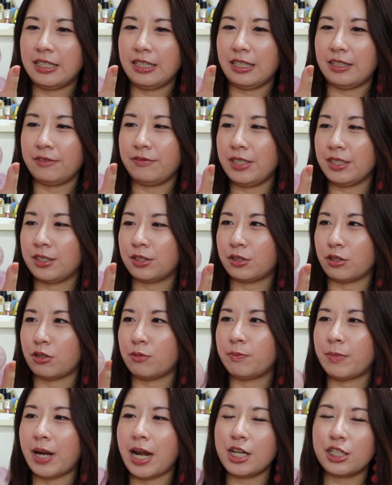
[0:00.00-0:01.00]
love it
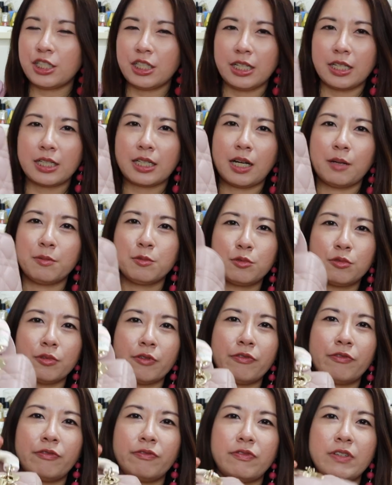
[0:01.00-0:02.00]
so much it comes
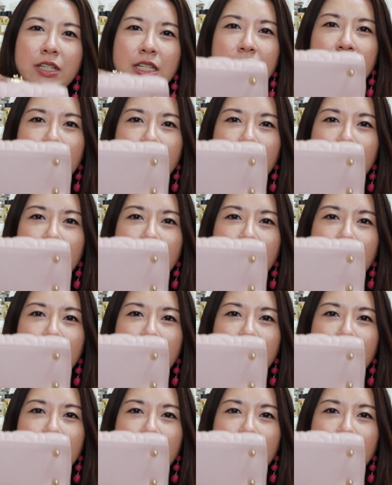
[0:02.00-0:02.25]
with feet